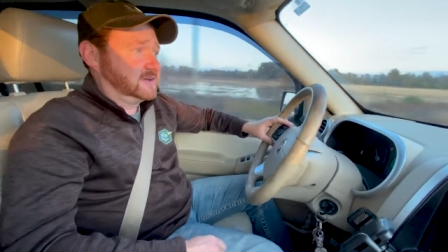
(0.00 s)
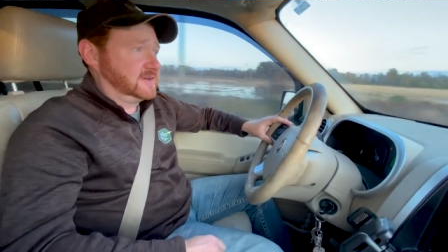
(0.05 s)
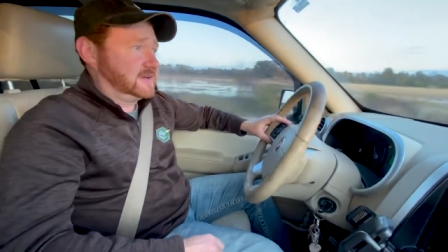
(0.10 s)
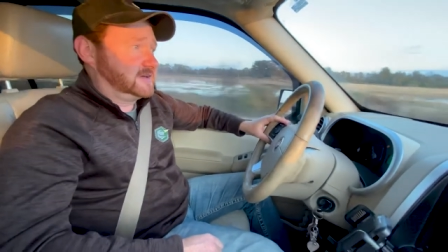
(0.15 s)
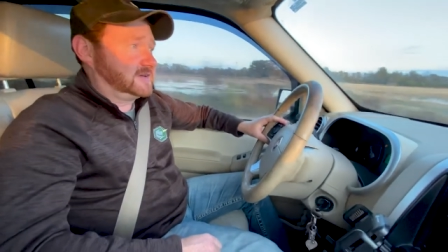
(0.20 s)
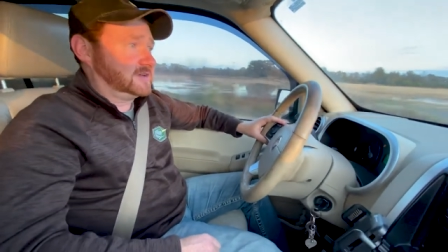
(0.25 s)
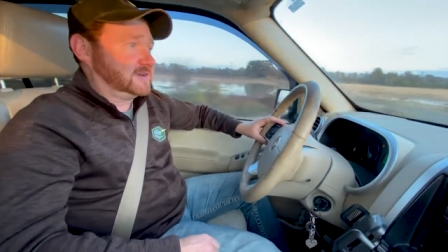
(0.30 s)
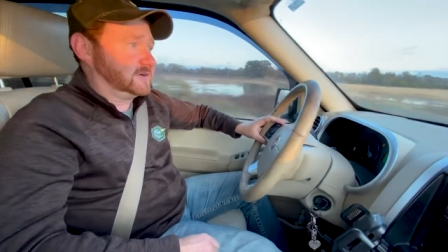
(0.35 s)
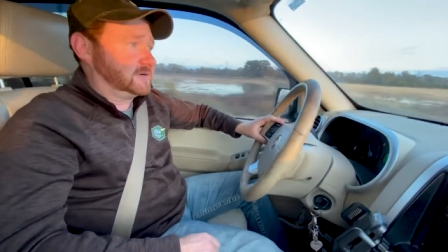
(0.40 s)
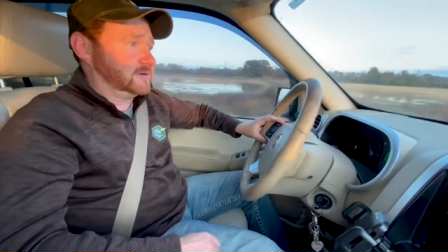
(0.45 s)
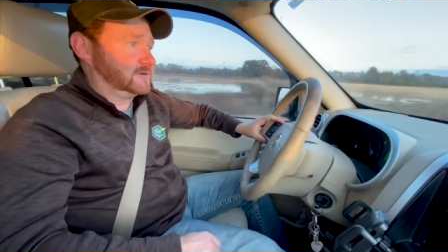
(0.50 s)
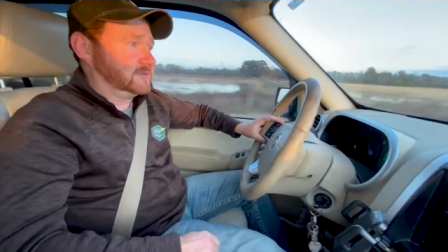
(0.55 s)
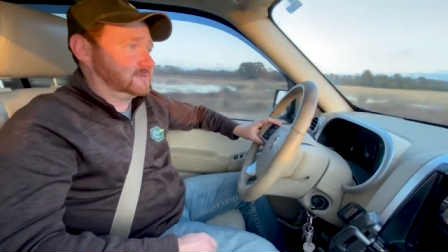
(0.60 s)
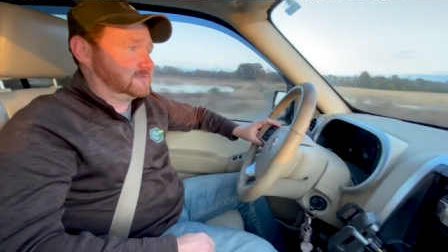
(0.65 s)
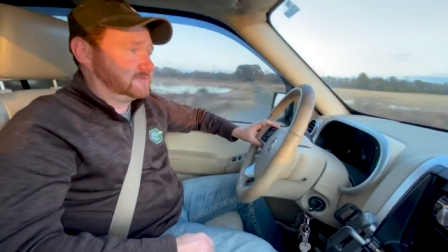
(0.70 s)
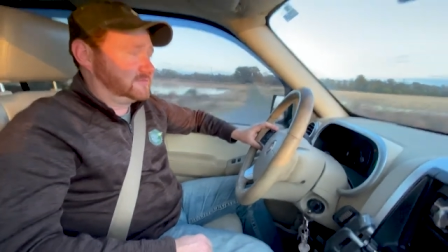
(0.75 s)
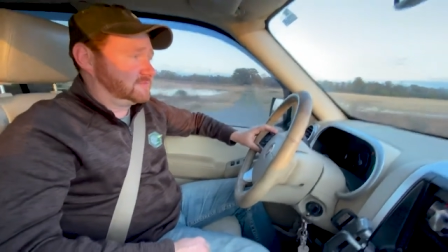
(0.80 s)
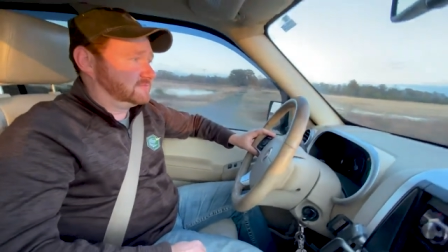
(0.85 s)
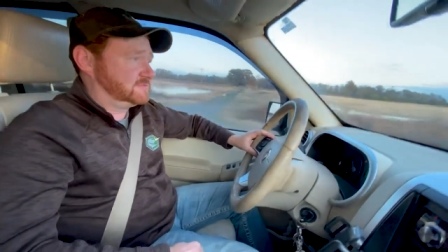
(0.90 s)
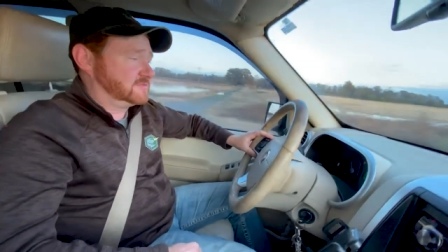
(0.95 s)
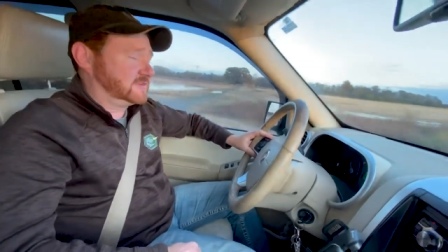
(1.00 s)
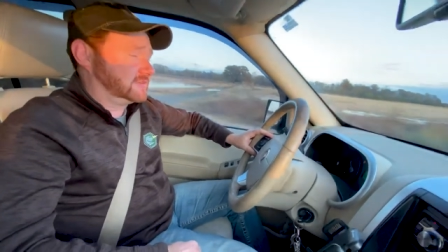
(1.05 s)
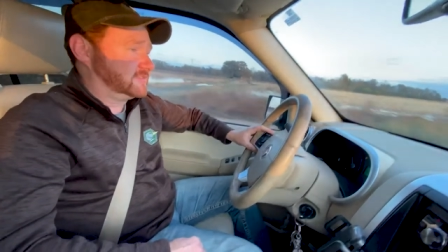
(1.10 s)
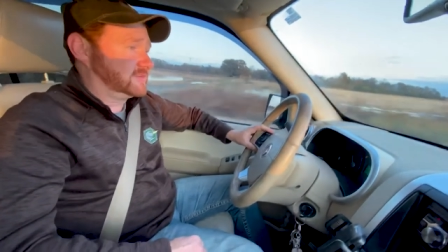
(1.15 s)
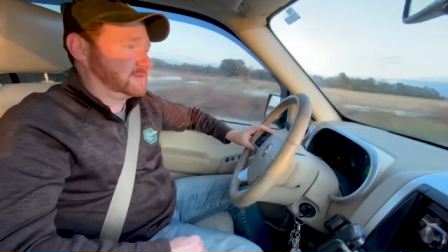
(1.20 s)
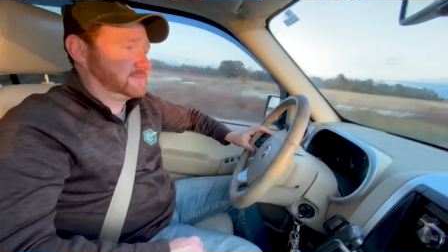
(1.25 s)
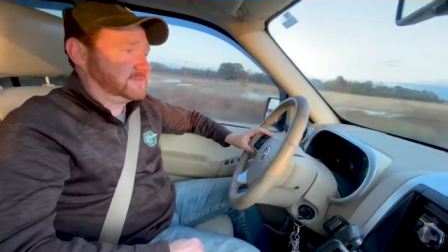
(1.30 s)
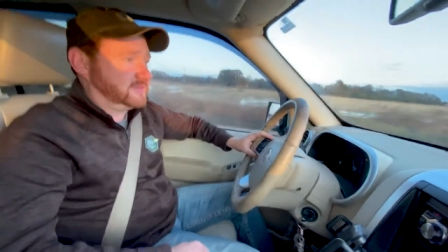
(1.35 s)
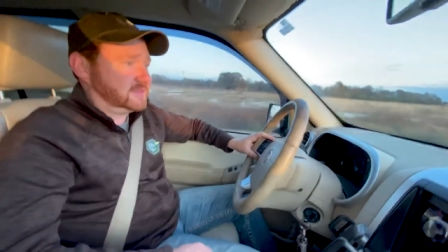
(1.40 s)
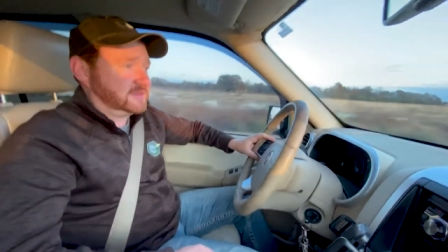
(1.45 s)
you know just
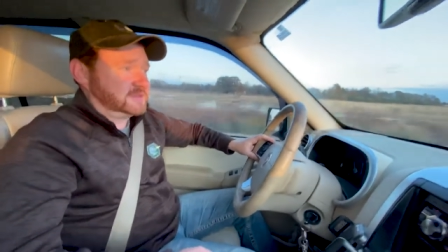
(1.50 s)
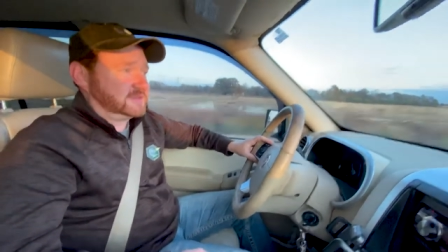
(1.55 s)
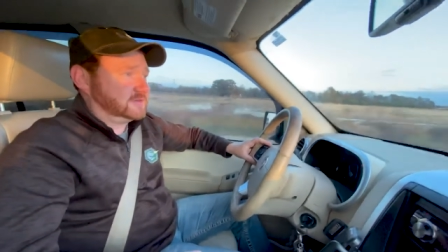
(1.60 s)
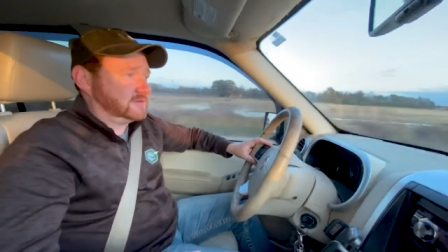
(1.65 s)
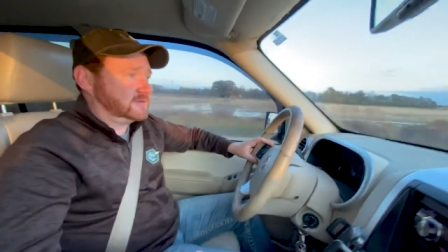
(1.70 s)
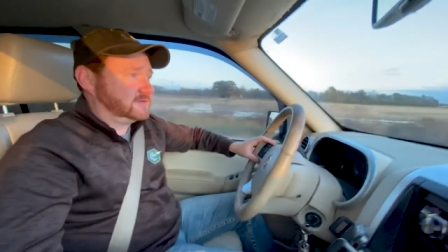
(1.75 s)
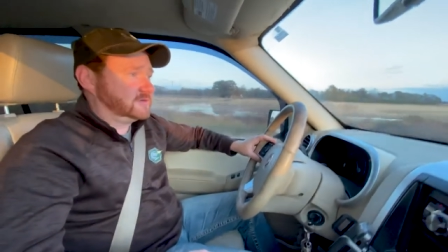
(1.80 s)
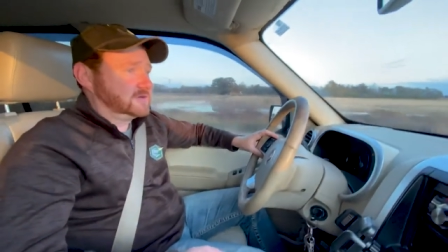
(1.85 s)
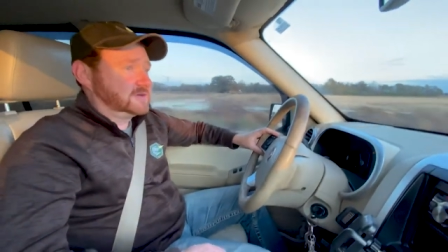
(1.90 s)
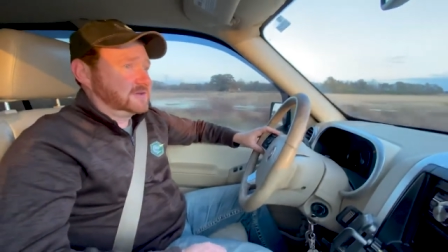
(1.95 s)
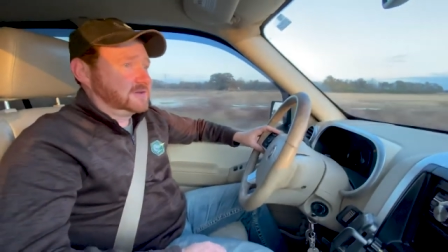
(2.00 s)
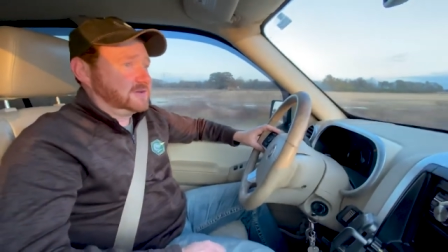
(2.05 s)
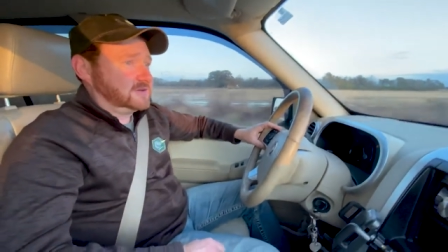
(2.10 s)
something that you